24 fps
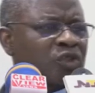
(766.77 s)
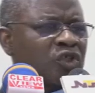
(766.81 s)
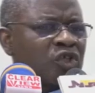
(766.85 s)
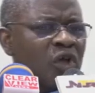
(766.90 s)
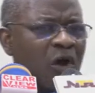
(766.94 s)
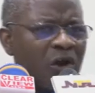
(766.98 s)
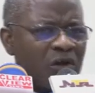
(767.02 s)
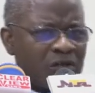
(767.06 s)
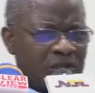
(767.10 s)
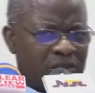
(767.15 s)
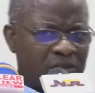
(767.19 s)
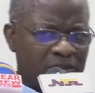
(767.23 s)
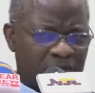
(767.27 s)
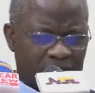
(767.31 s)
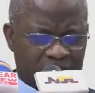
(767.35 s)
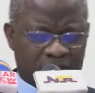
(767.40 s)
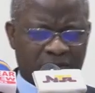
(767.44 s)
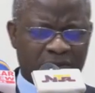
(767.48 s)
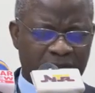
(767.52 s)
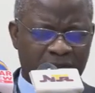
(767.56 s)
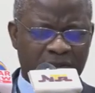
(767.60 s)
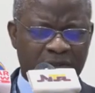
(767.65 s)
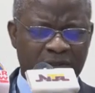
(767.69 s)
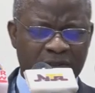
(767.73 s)

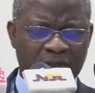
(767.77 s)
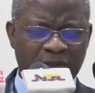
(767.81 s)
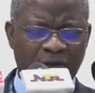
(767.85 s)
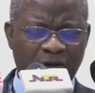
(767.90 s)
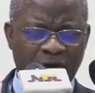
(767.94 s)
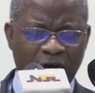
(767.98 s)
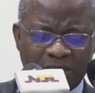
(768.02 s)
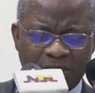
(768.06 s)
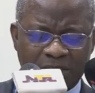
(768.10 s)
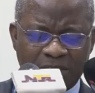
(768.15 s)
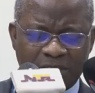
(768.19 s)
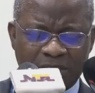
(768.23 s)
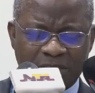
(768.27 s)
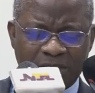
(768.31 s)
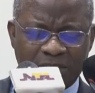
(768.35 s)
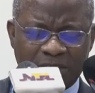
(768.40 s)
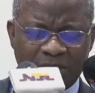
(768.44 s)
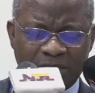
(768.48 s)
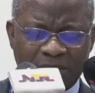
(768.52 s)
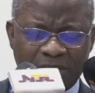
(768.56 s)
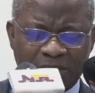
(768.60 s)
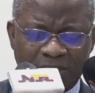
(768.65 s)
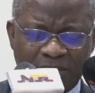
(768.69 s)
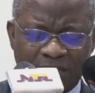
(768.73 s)
tons of
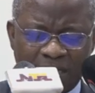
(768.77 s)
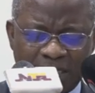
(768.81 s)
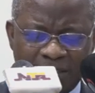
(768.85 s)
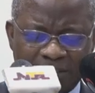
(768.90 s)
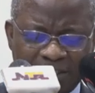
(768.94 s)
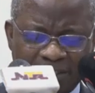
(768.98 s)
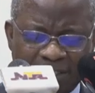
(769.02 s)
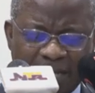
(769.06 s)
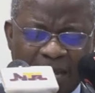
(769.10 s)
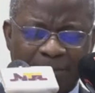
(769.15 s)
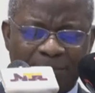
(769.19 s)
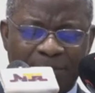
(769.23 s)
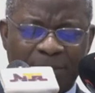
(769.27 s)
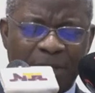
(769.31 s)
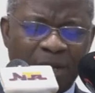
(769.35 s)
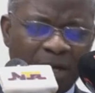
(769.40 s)
documents, and Sam